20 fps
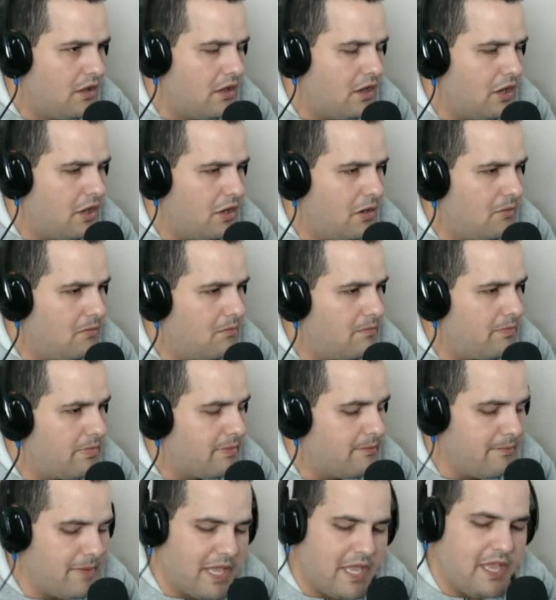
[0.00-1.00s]
Um
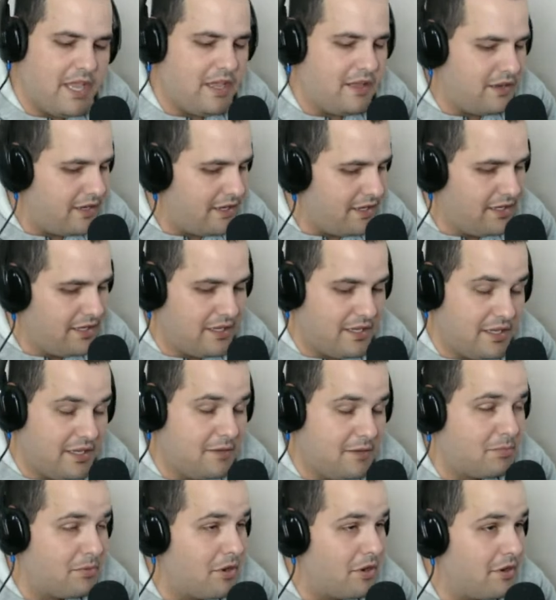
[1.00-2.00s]
man, he
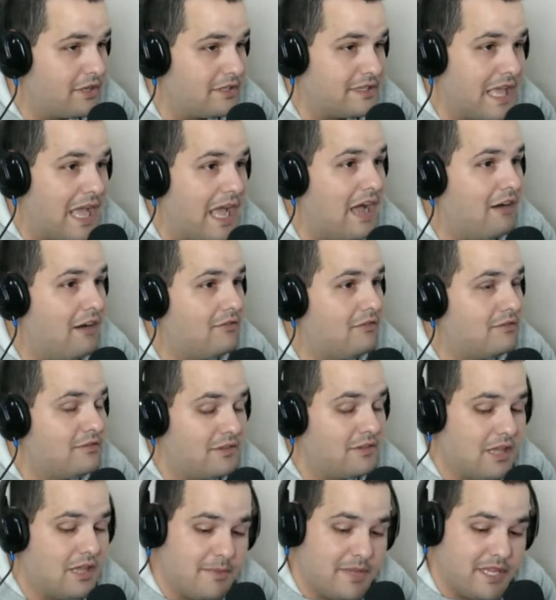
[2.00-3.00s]
he brought it down
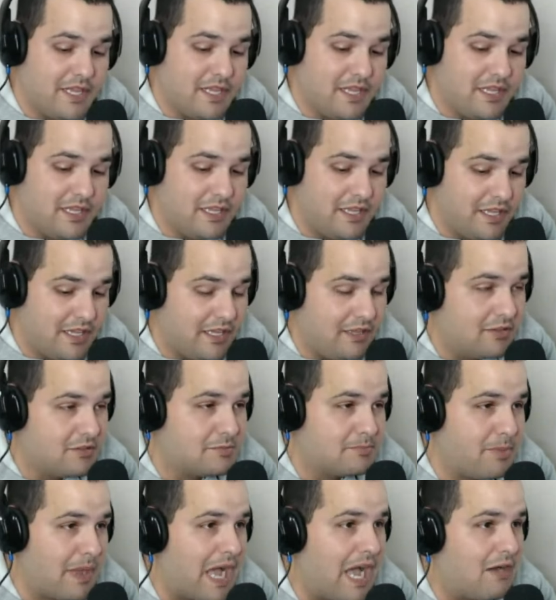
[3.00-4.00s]
I mean, he it was
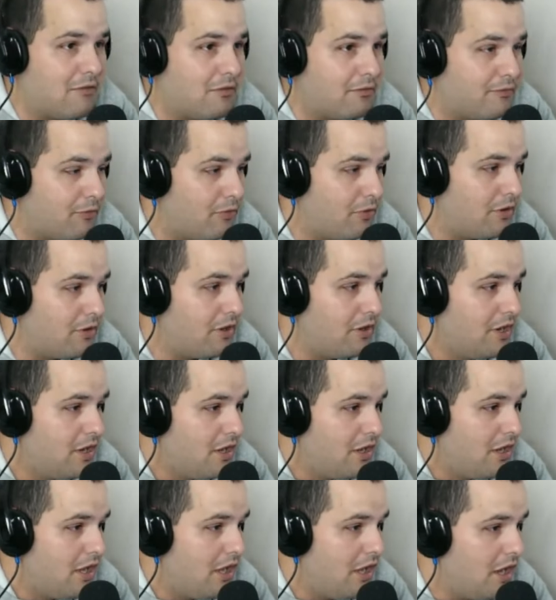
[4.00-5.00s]
powerful
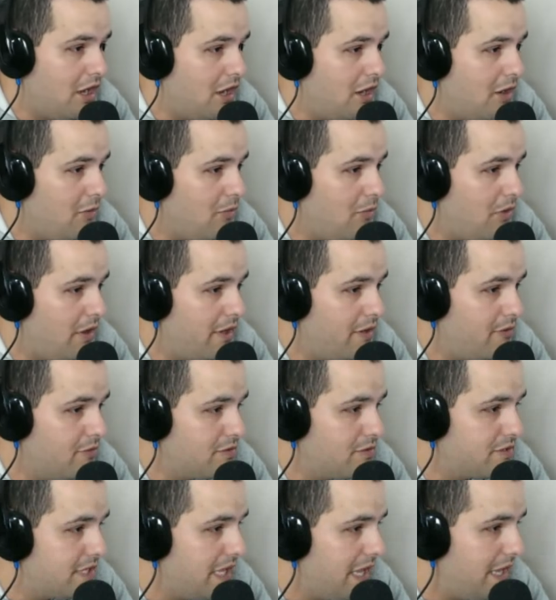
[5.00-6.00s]
uh, what he
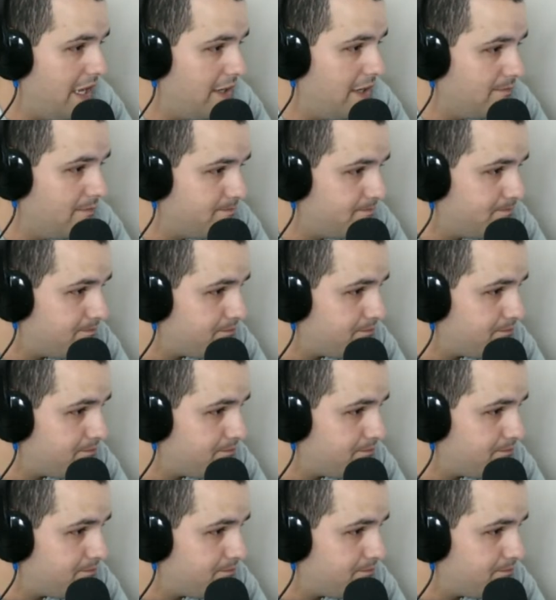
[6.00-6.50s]
was saying.